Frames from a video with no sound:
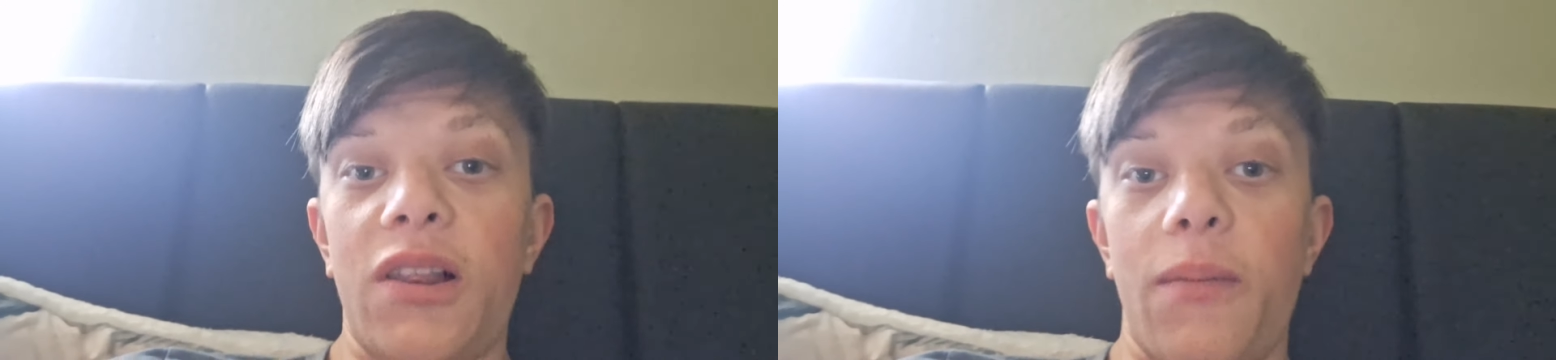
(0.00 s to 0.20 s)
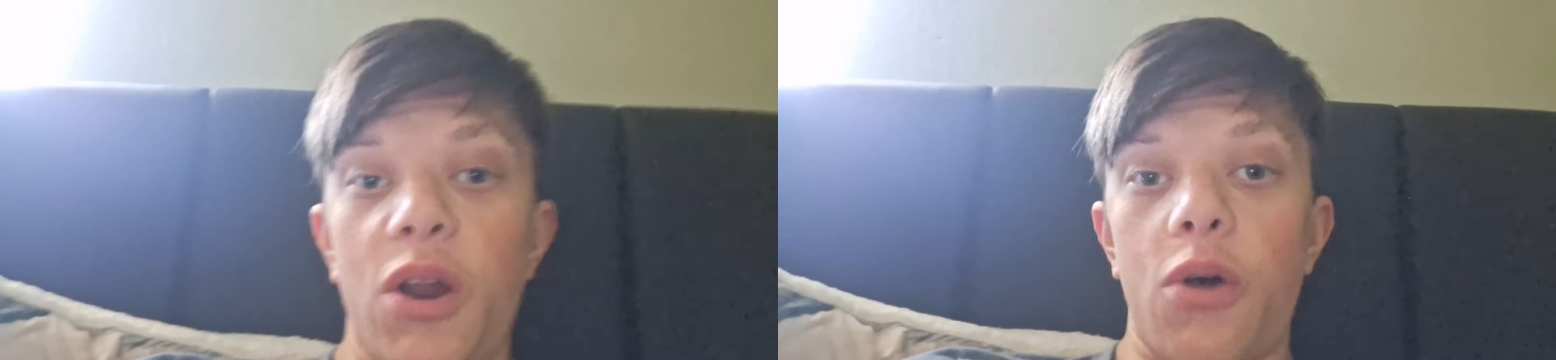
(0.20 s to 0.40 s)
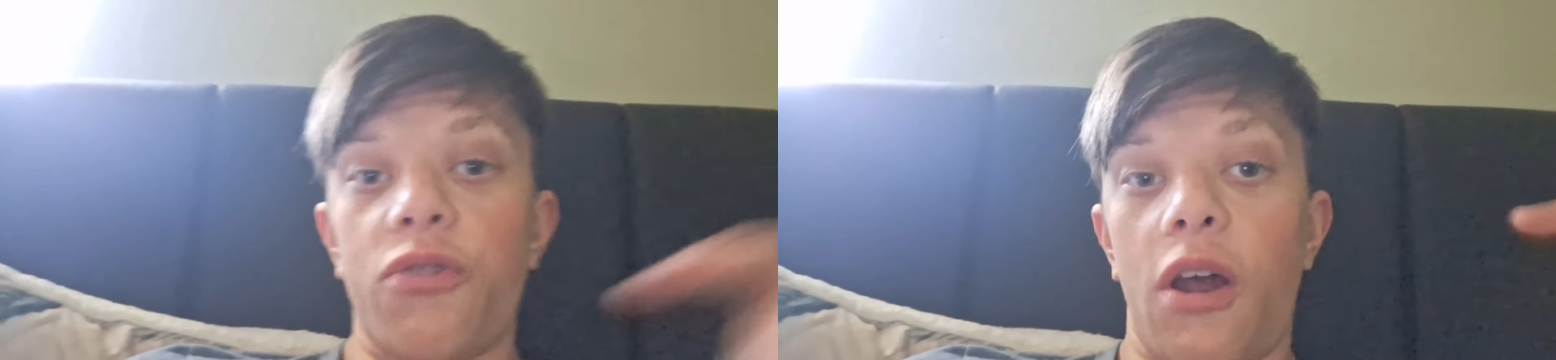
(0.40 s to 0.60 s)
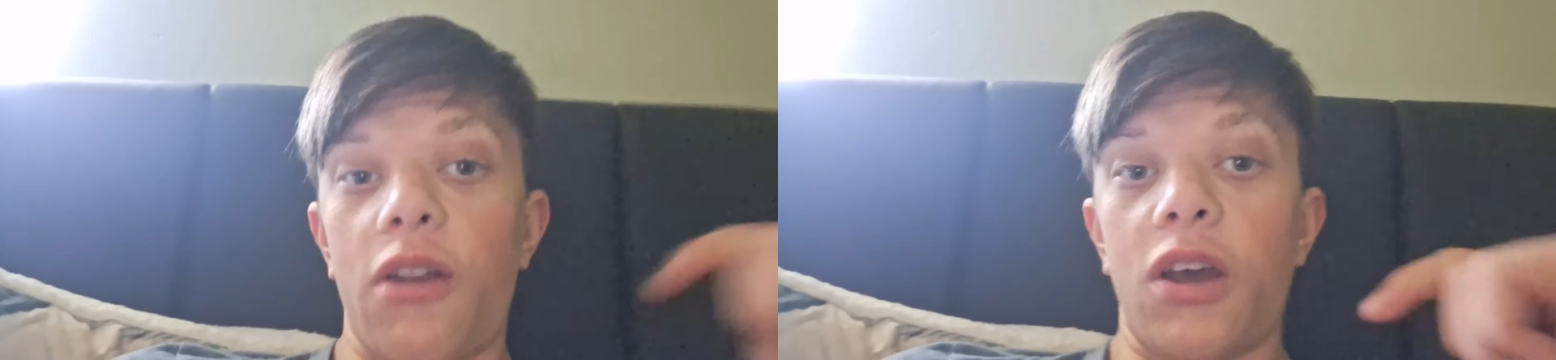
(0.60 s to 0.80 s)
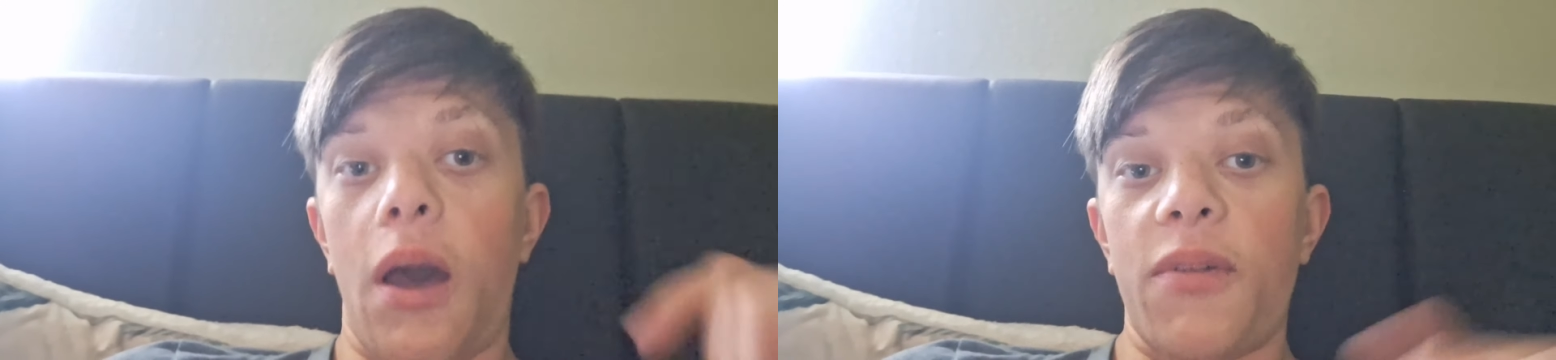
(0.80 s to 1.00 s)
Let me know down
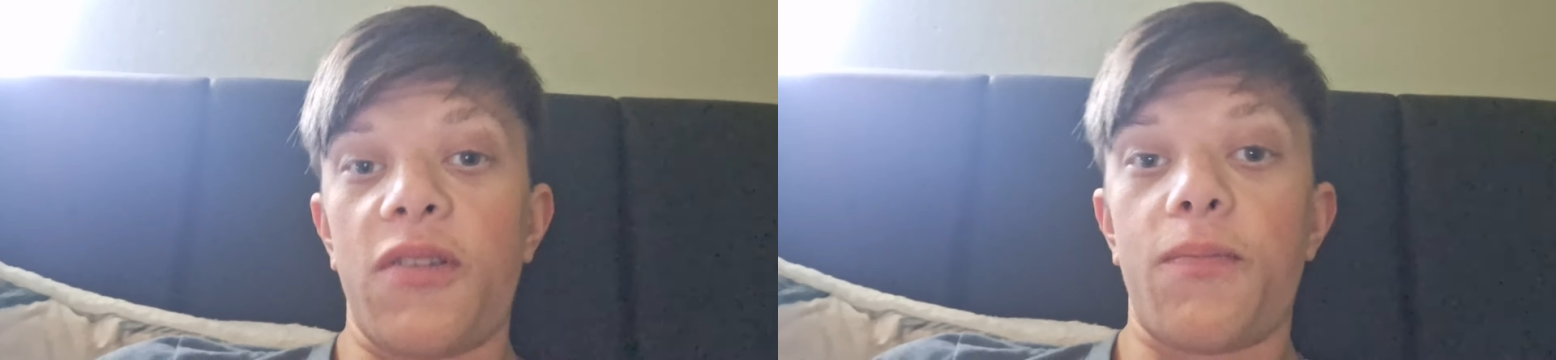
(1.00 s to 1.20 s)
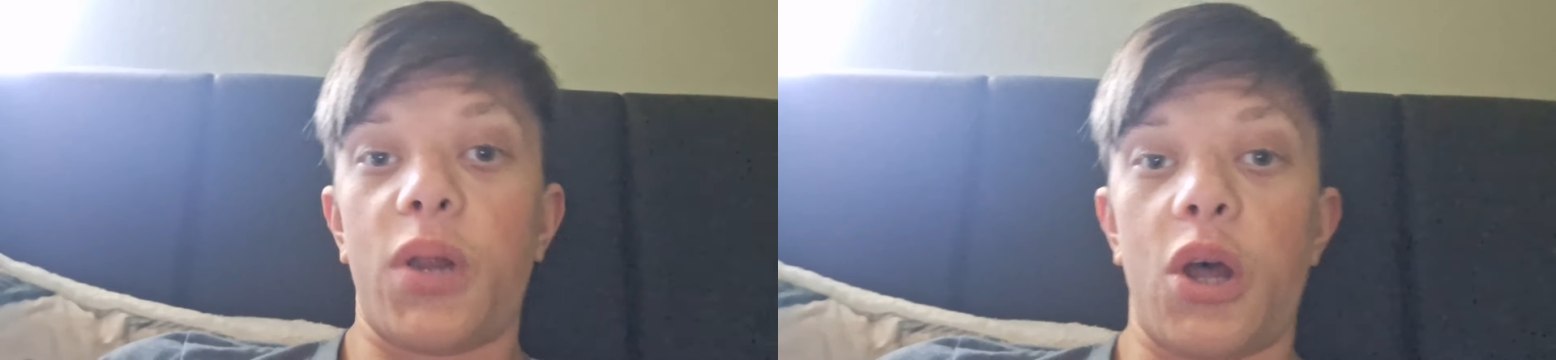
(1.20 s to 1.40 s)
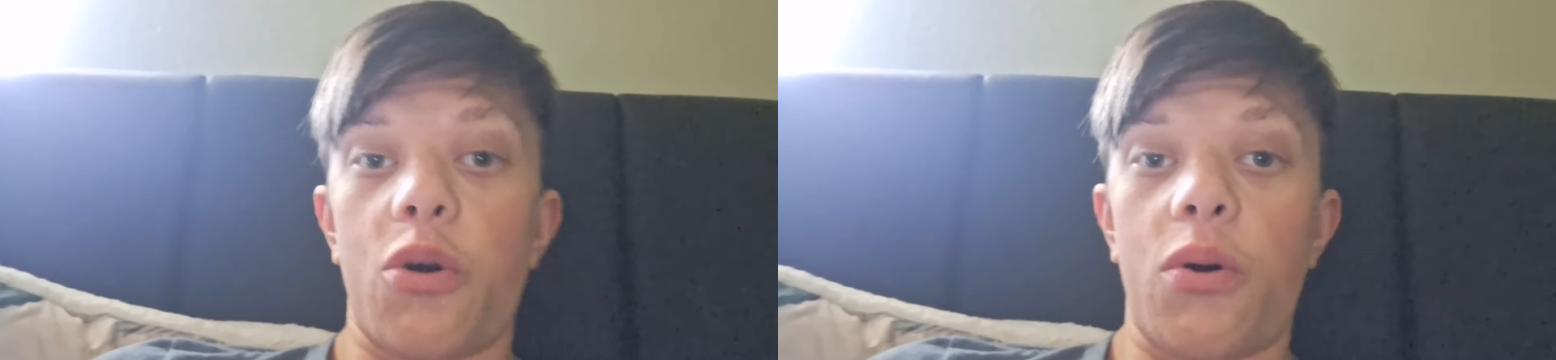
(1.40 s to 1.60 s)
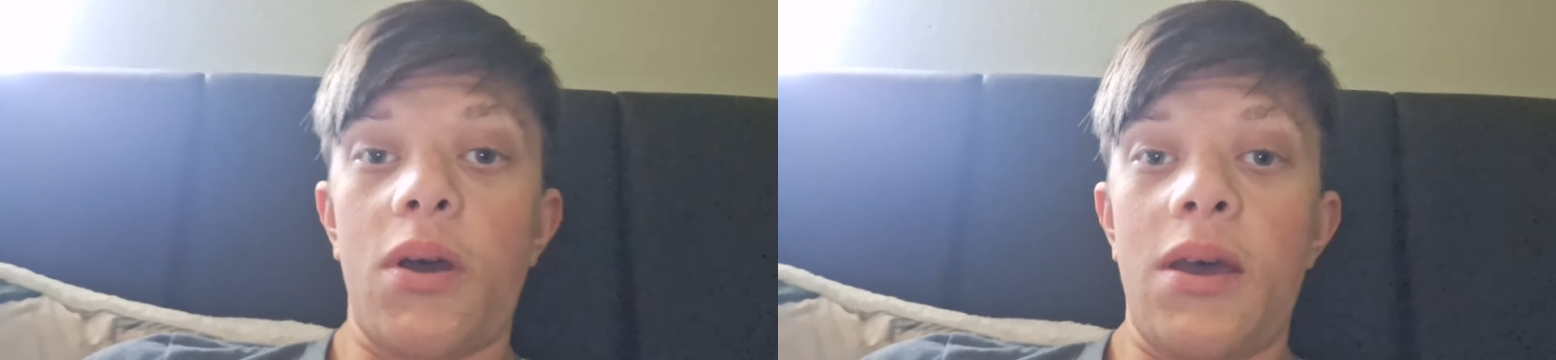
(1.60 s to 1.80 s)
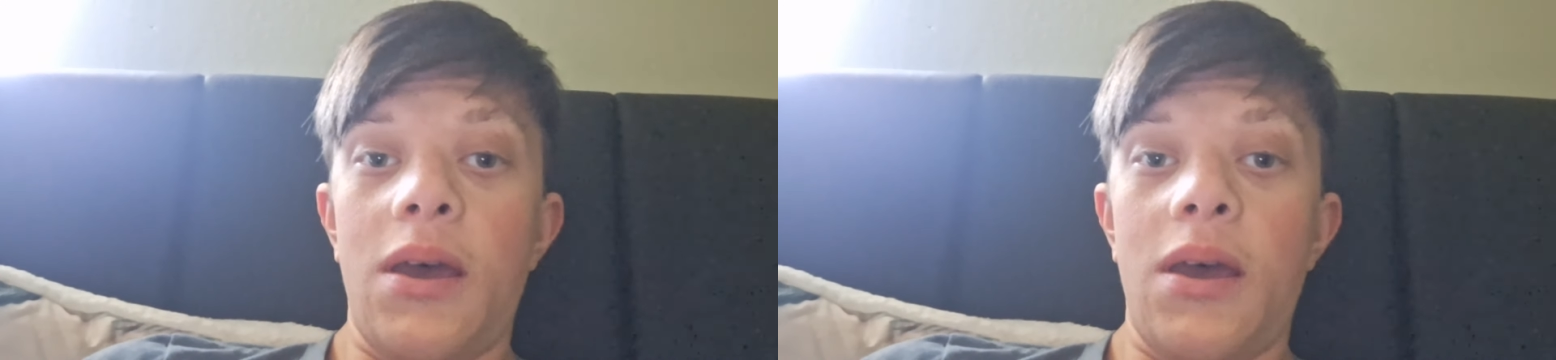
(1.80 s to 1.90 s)
in the comments below.